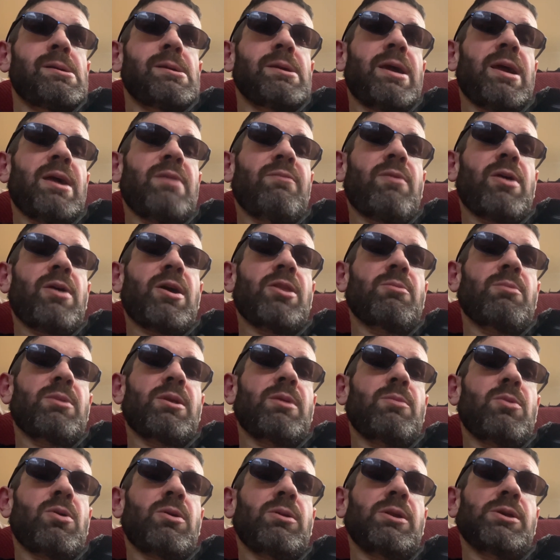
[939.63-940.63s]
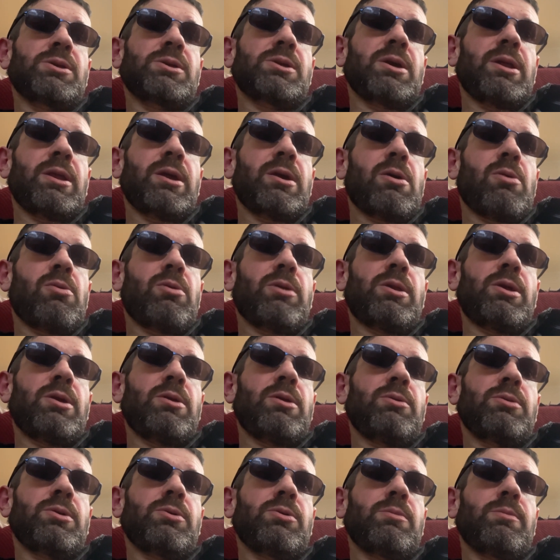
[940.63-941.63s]
Can't find them anymore unless you gotta go on
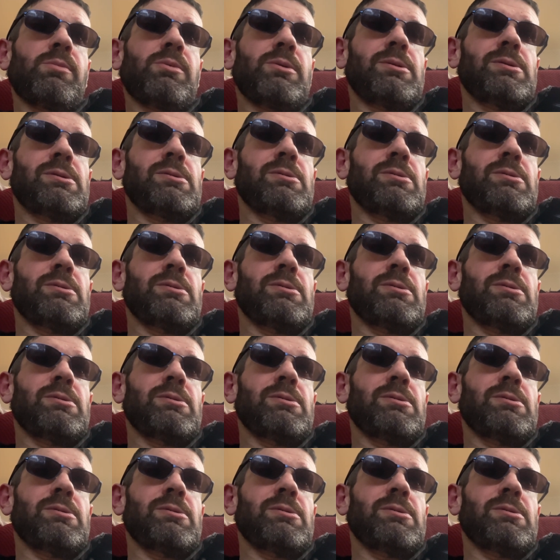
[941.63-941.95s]
YouTube